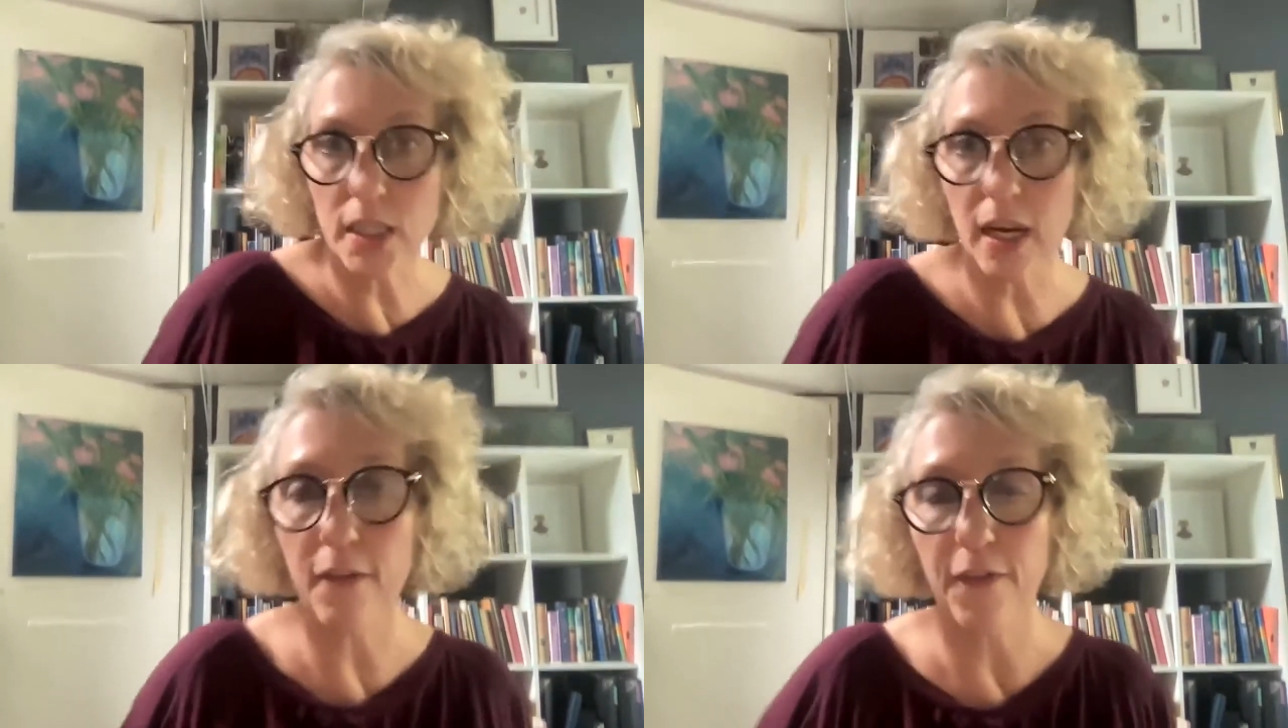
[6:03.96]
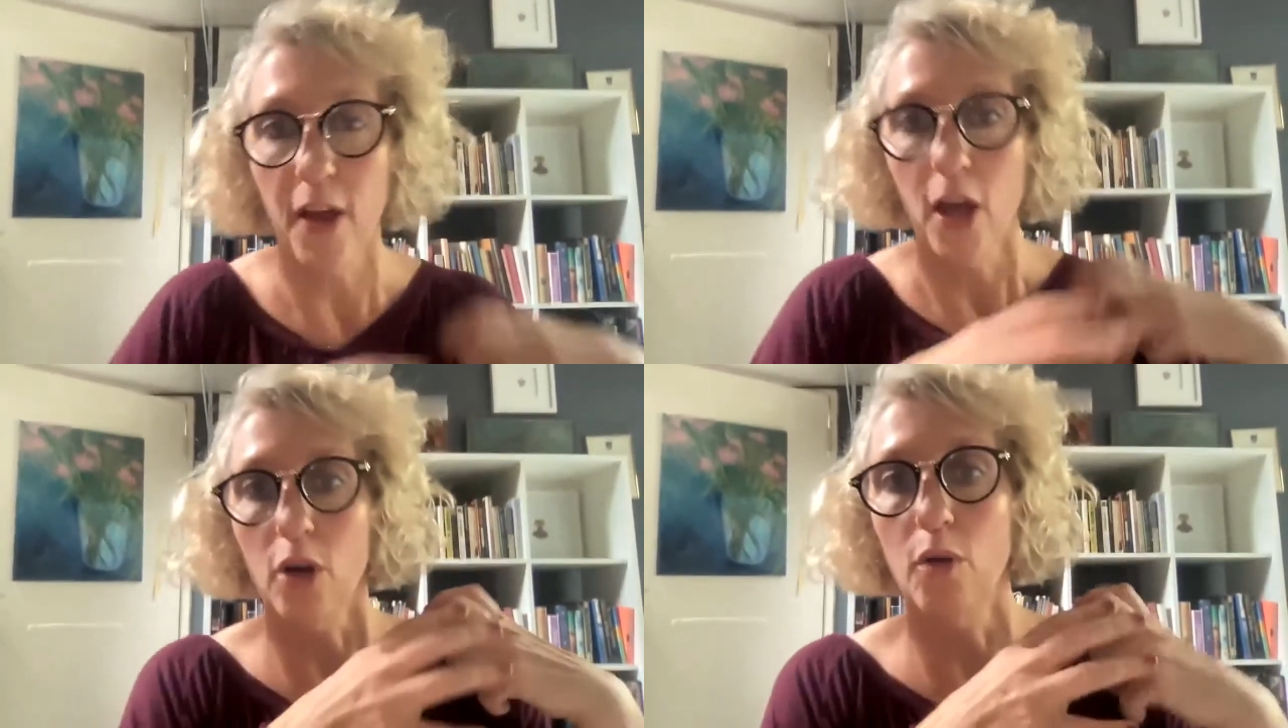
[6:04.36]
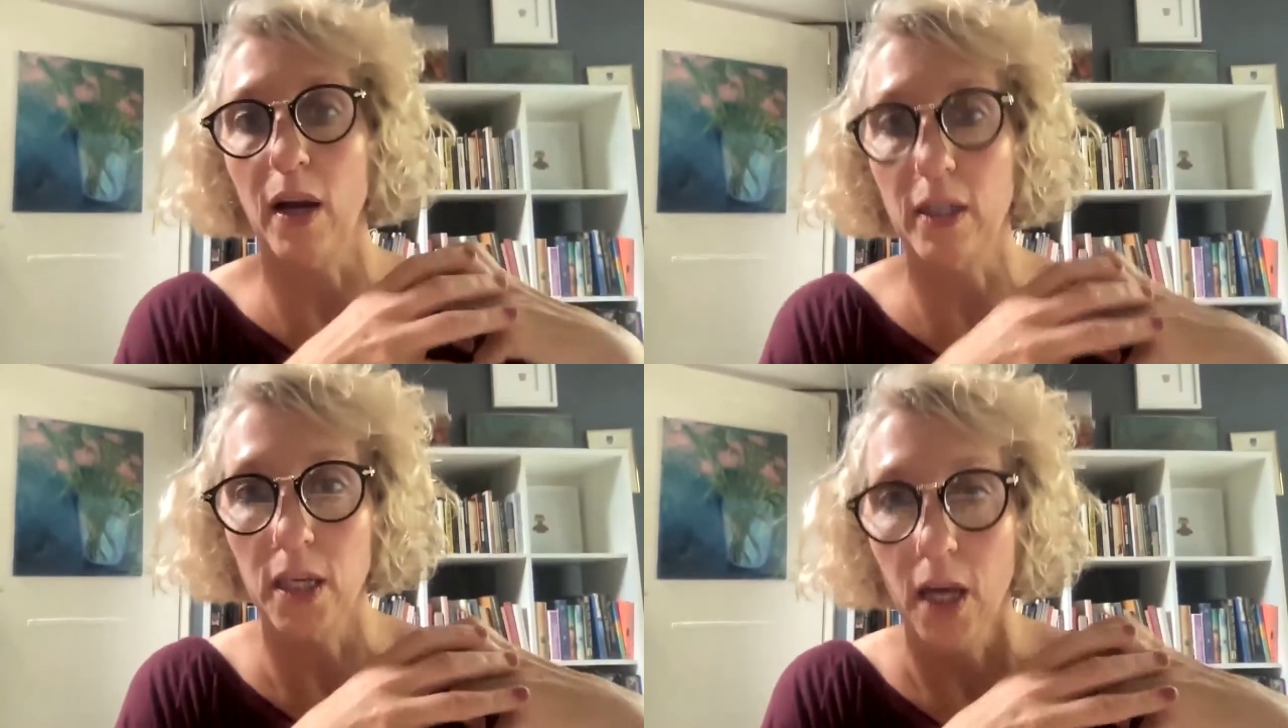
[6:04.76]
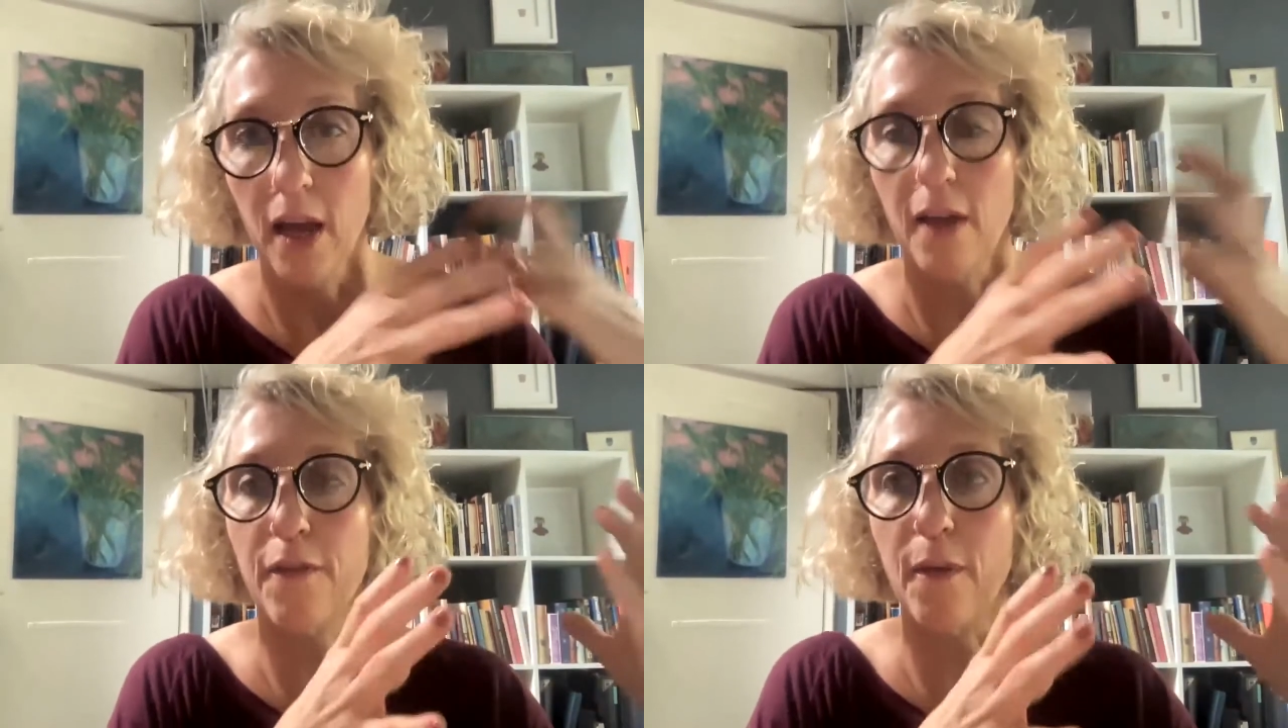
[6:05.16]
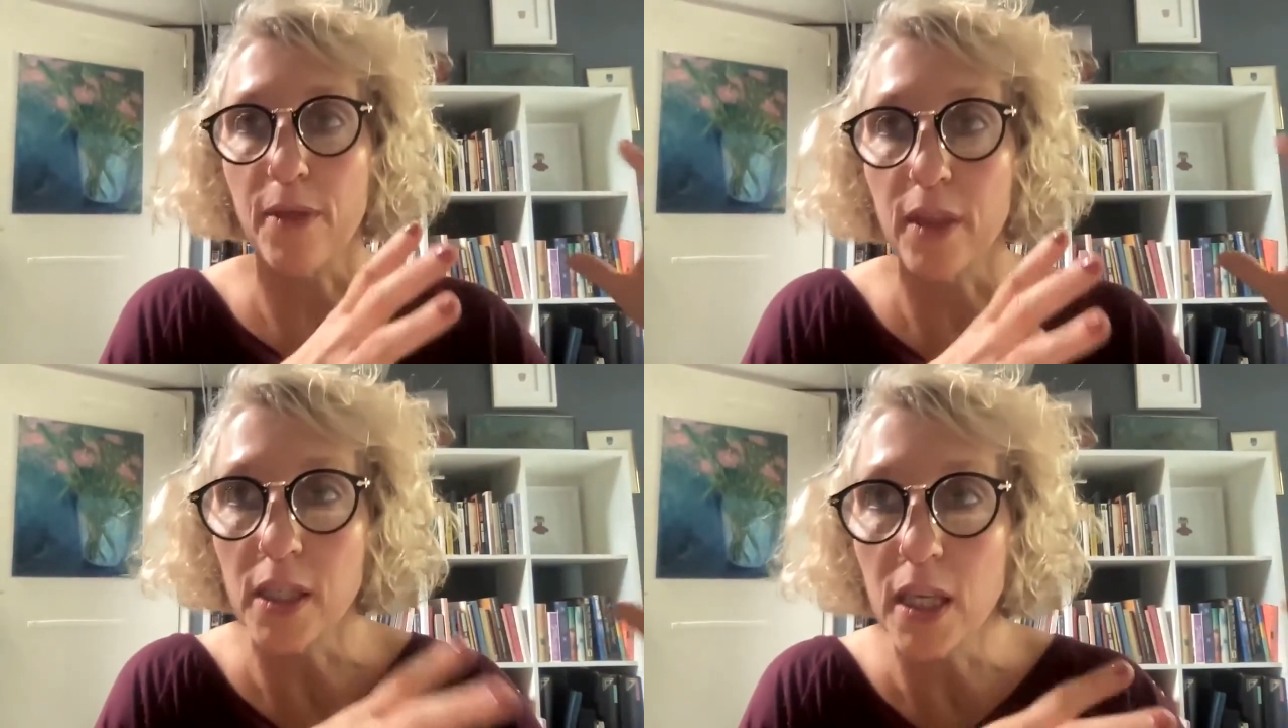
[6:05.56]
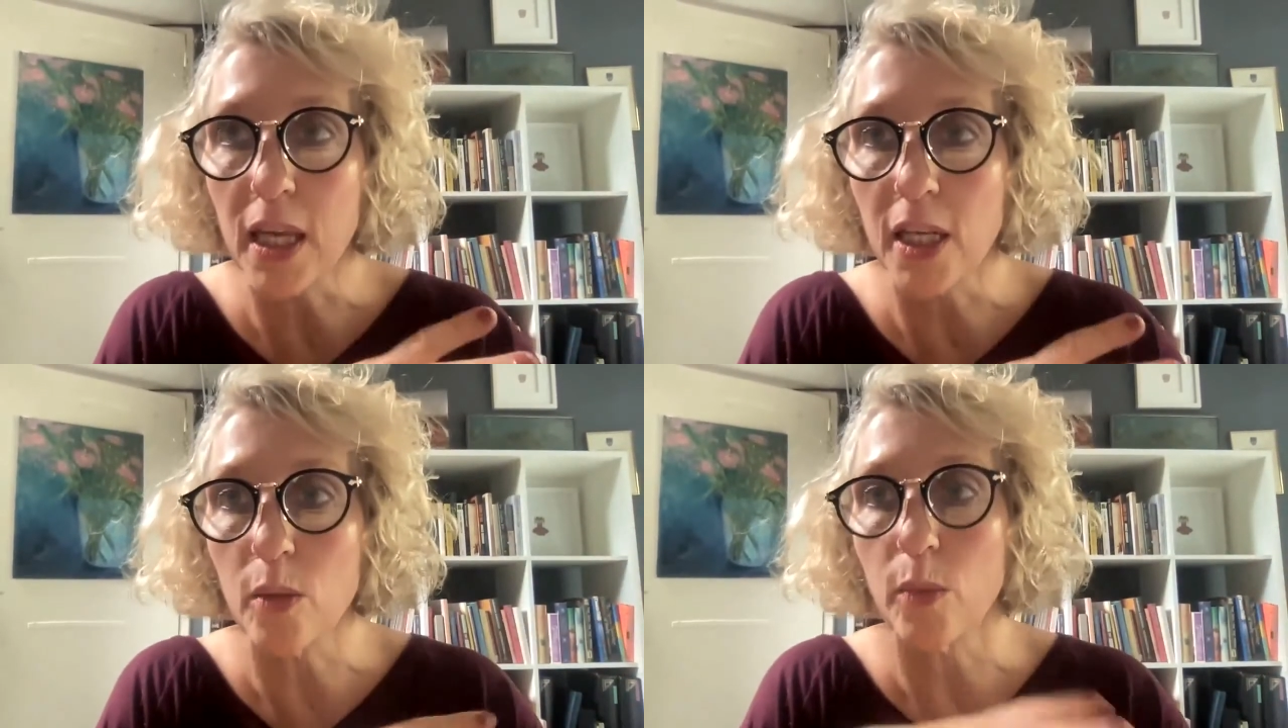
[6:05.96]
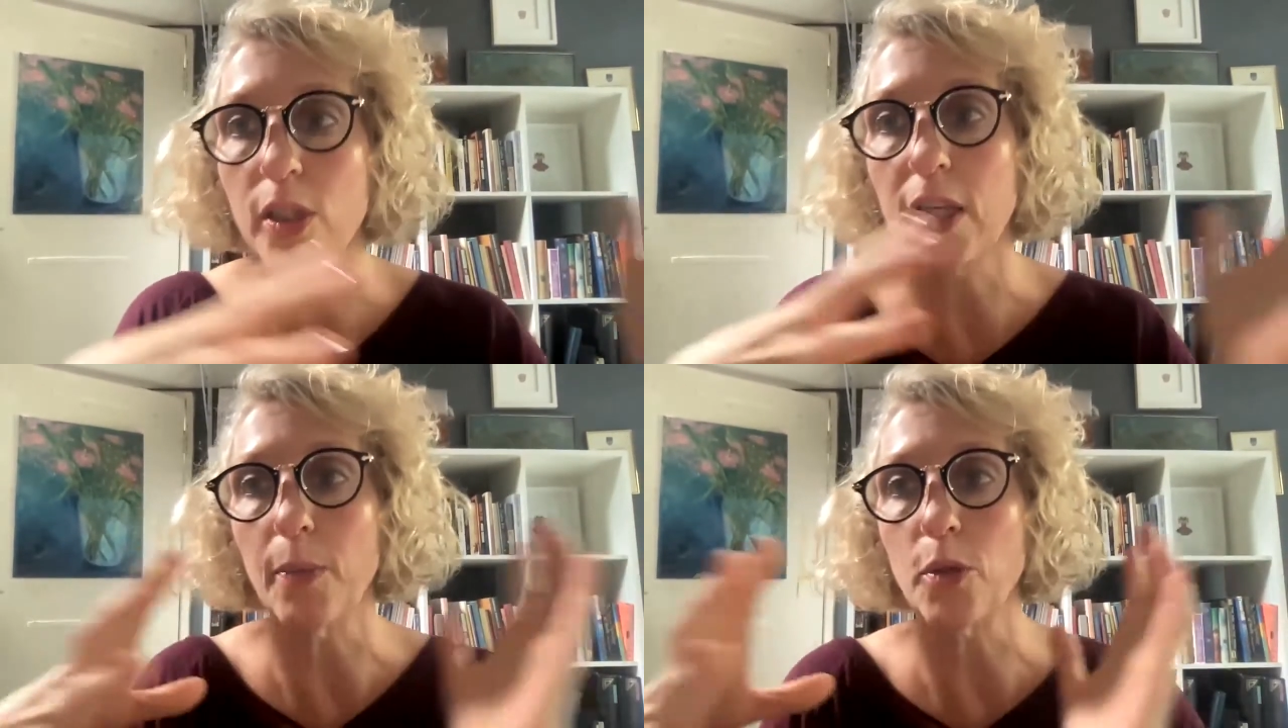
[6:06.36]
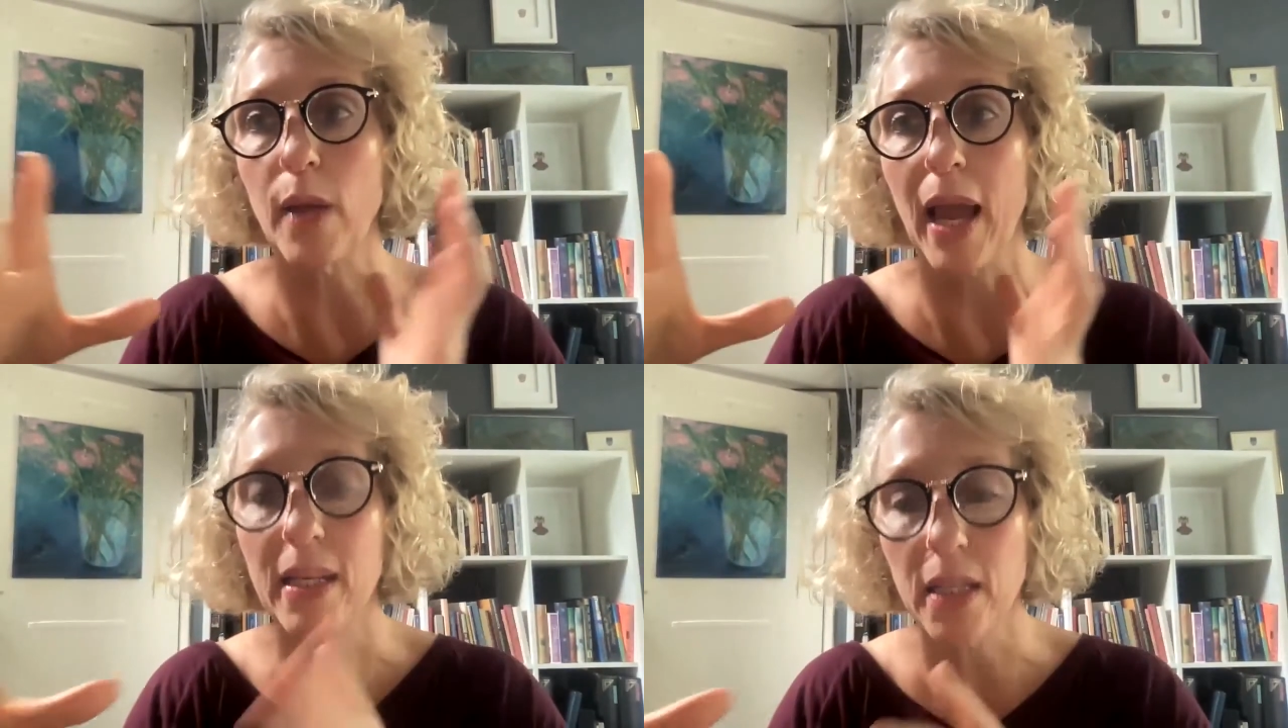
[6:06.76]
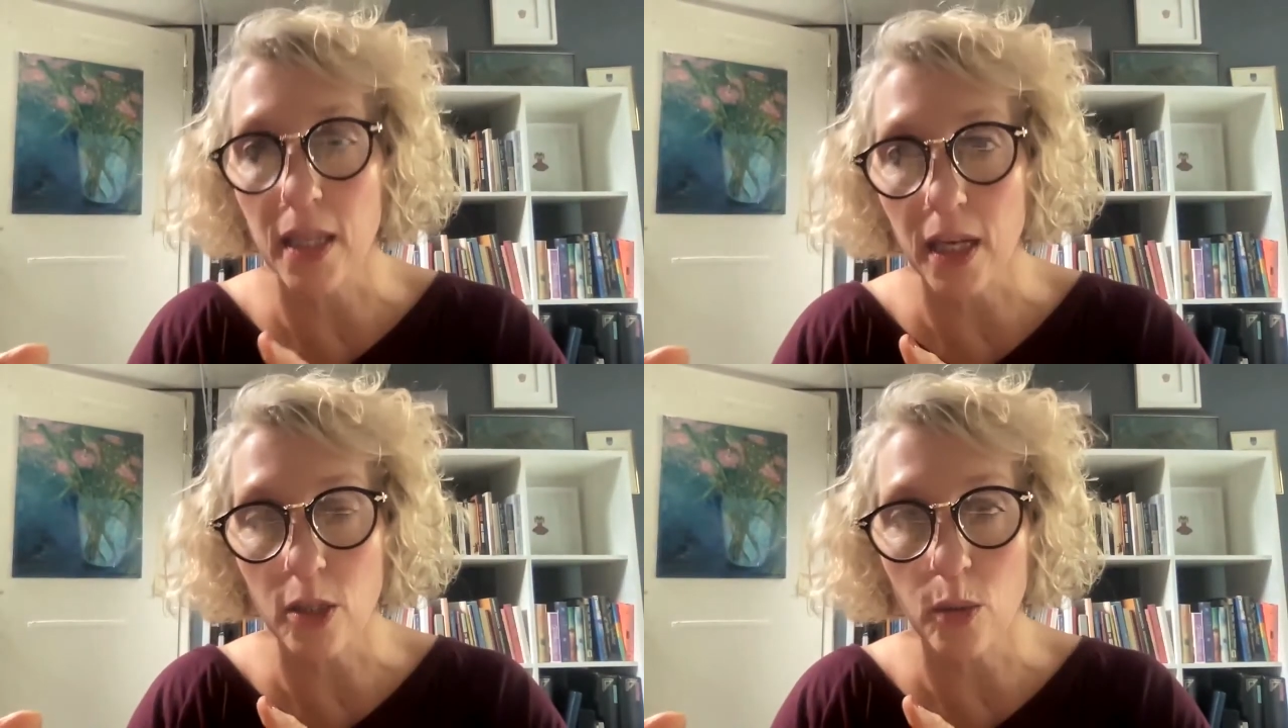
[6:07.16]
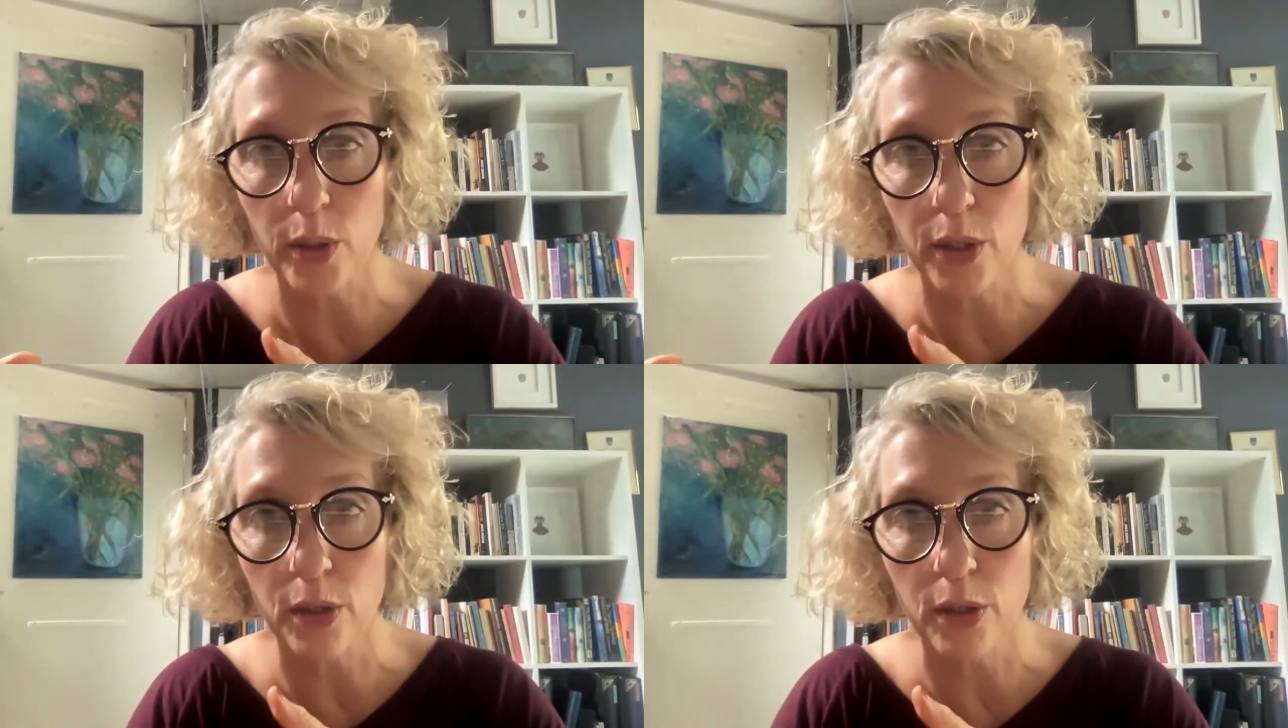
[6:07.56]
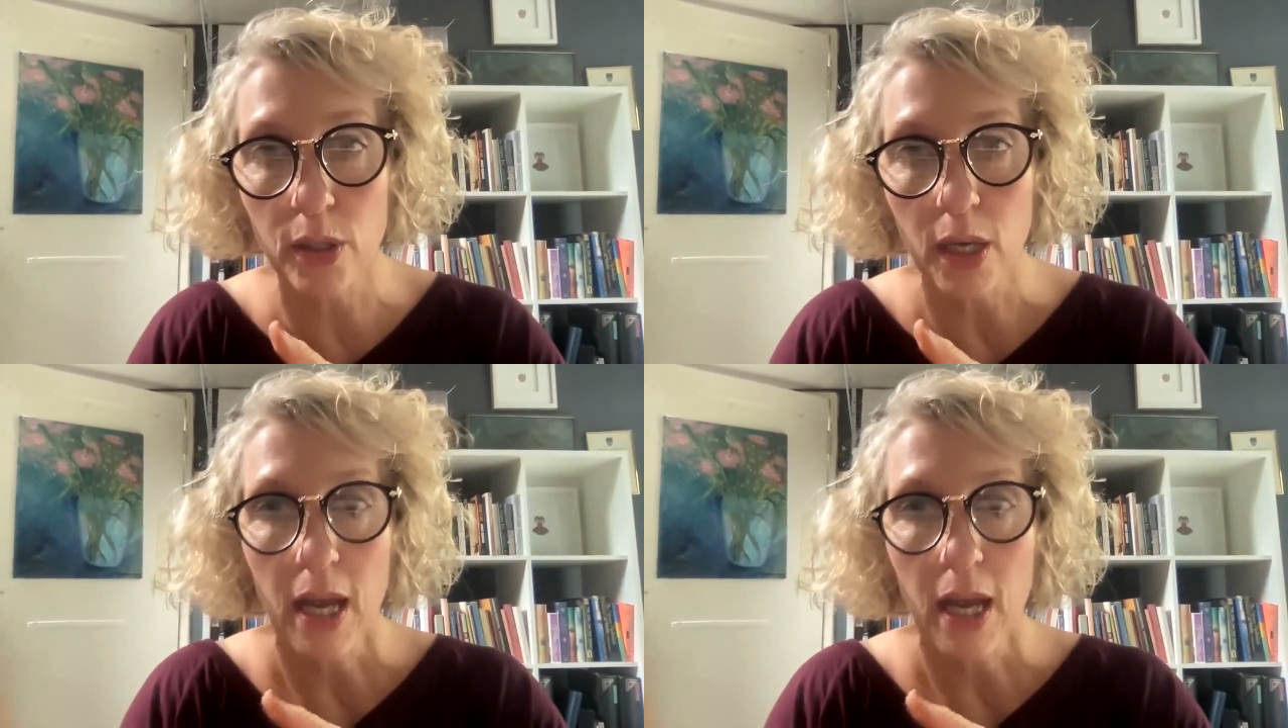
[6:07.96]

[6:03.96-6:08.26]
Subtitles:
stuff, who write from 30,000 words up to 80,000 words.